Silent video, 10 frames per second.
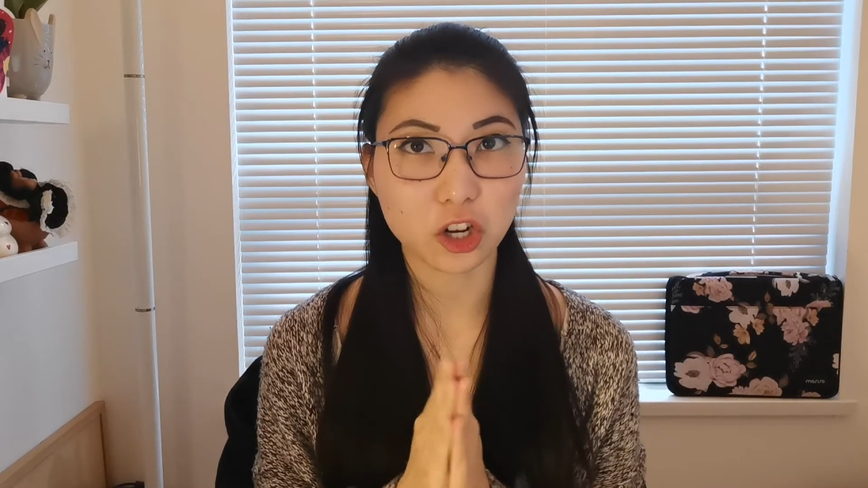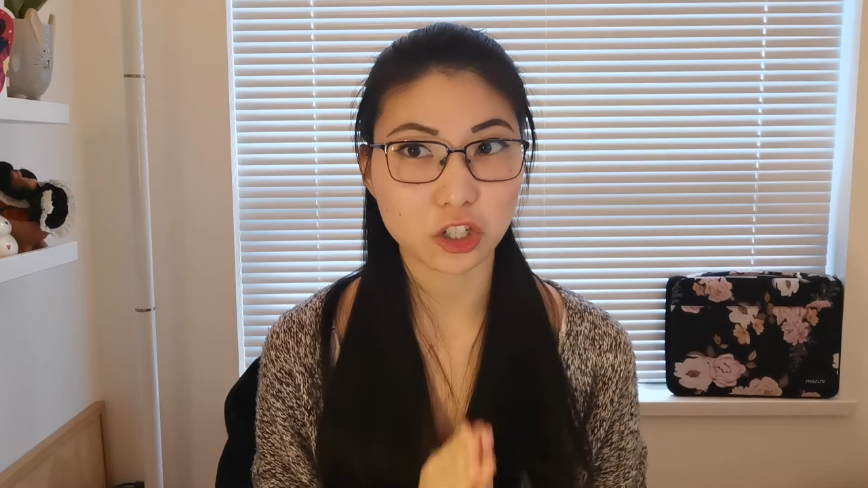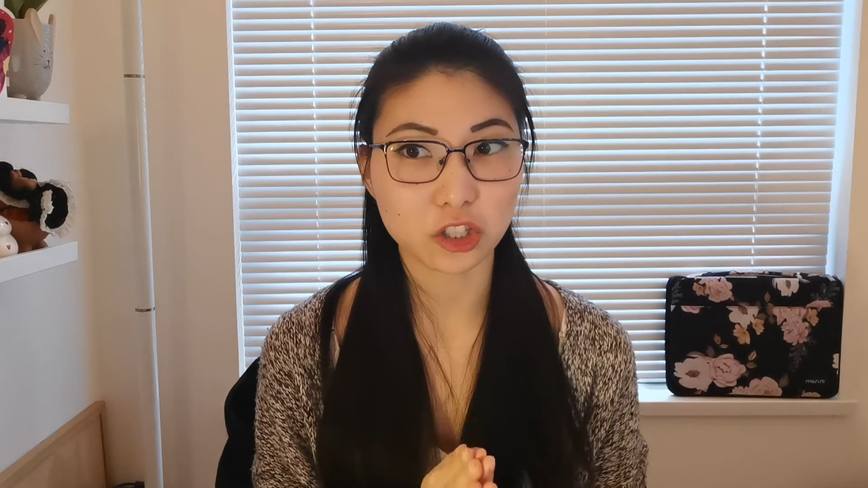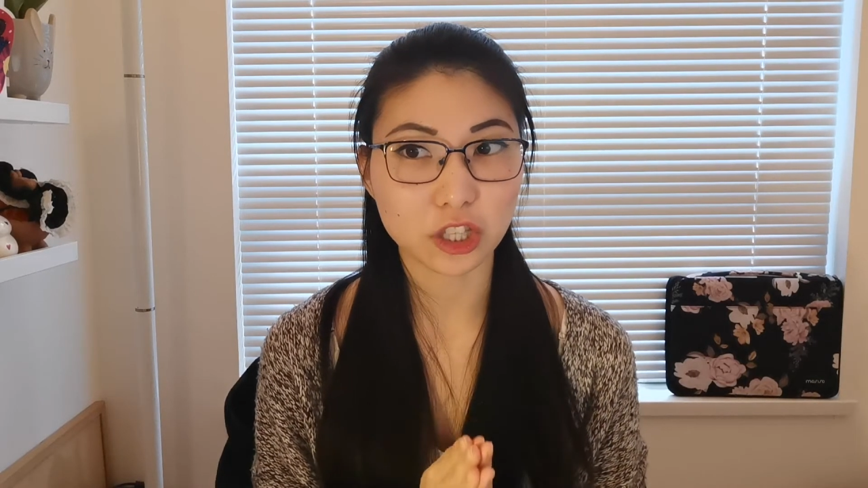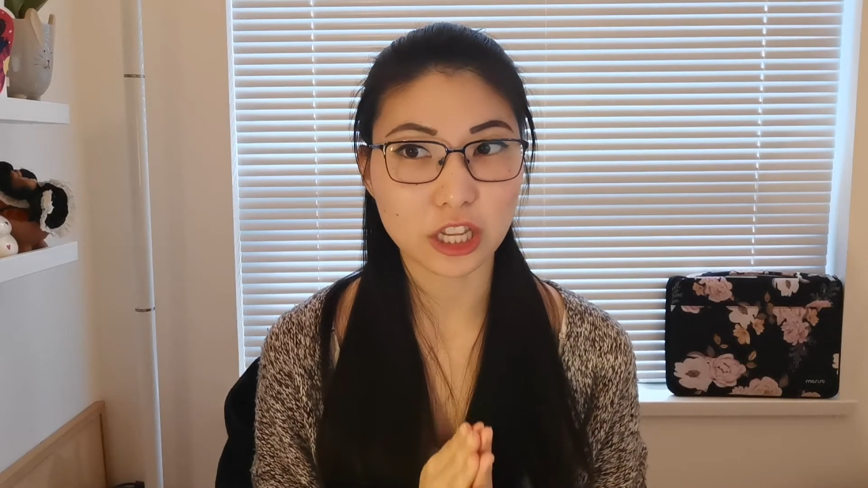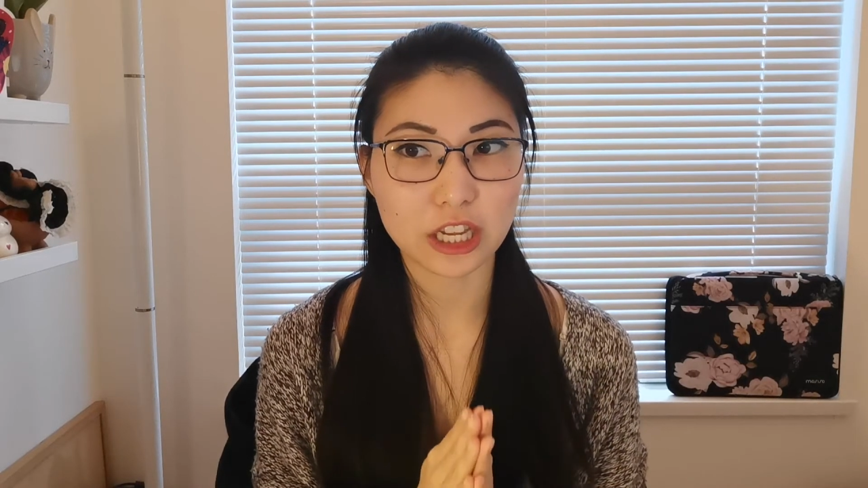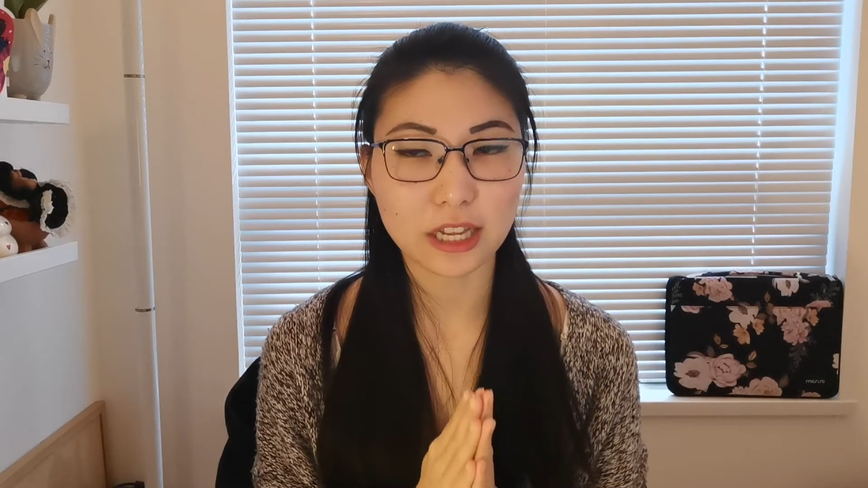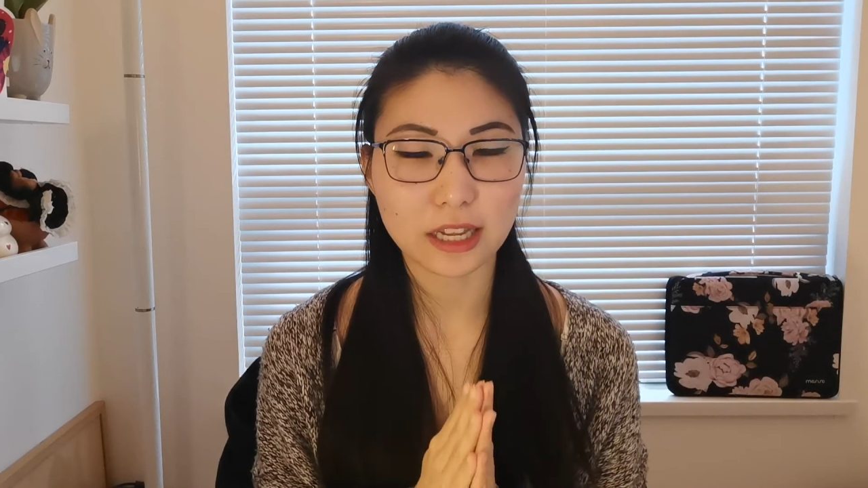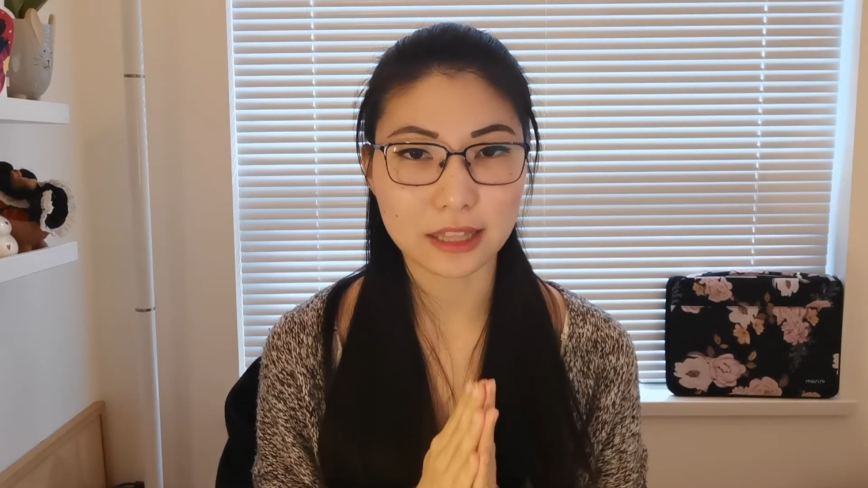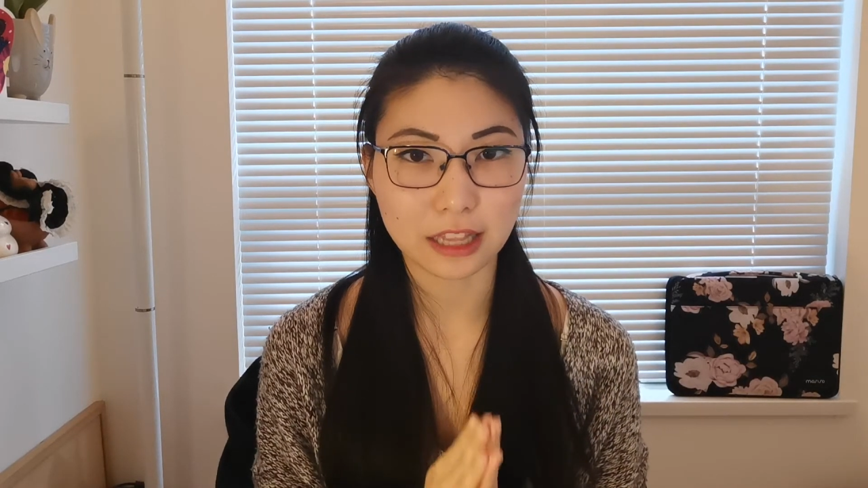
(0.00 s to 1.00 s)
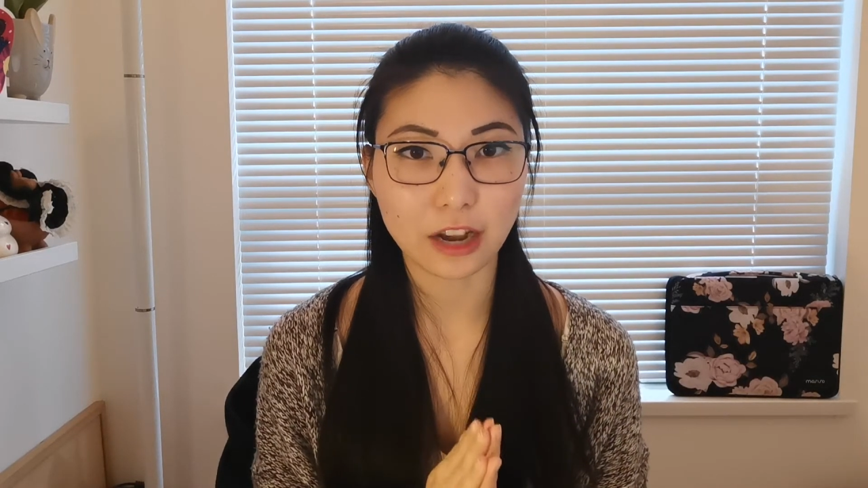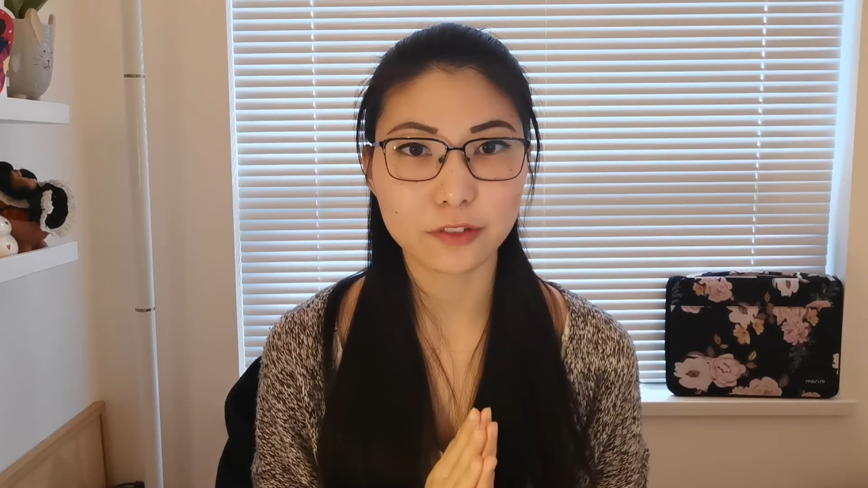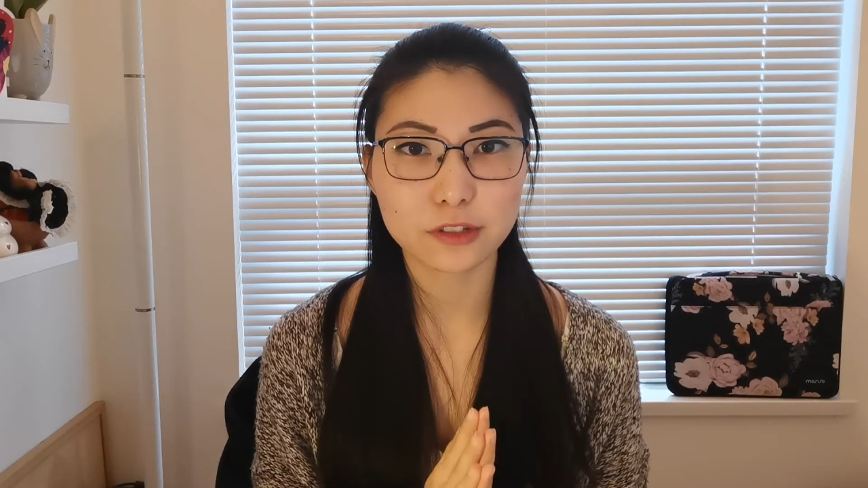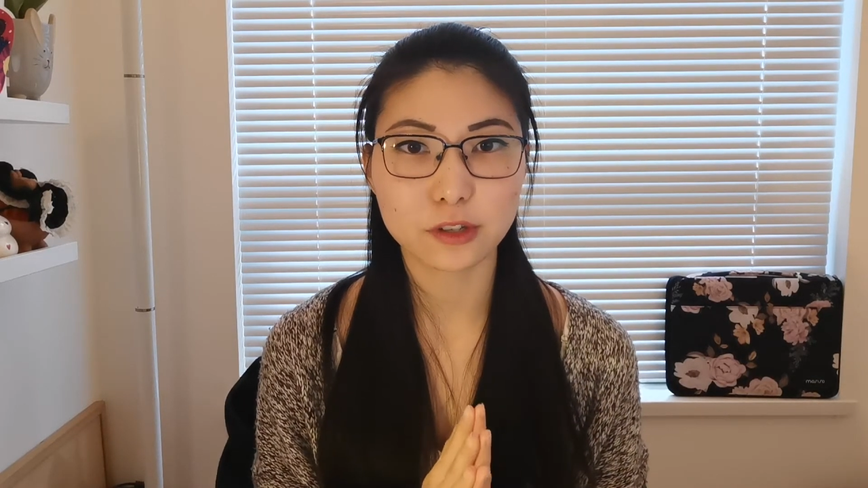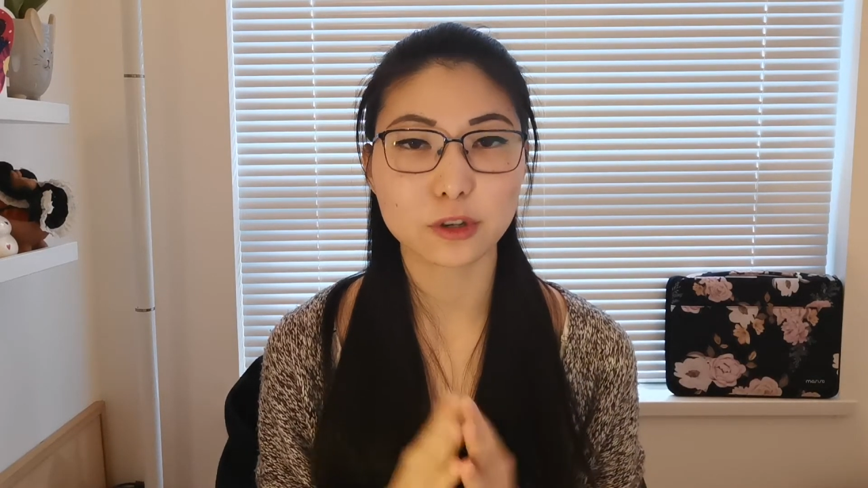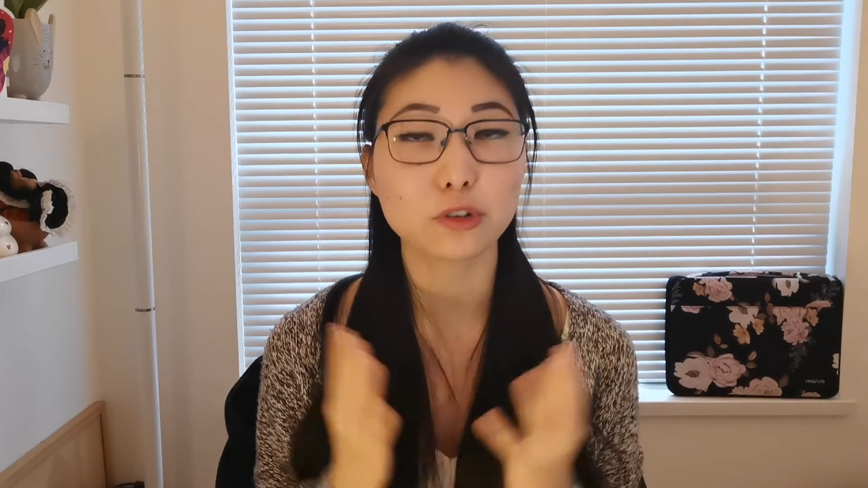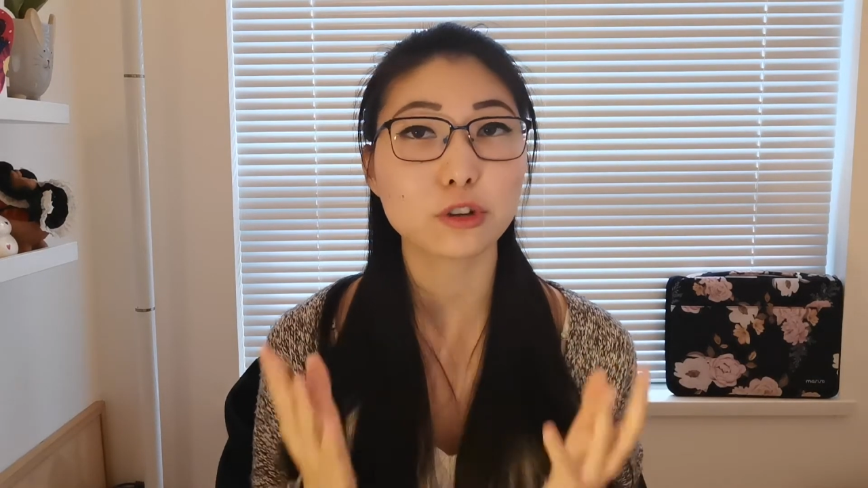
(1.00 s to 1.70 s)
early enough so your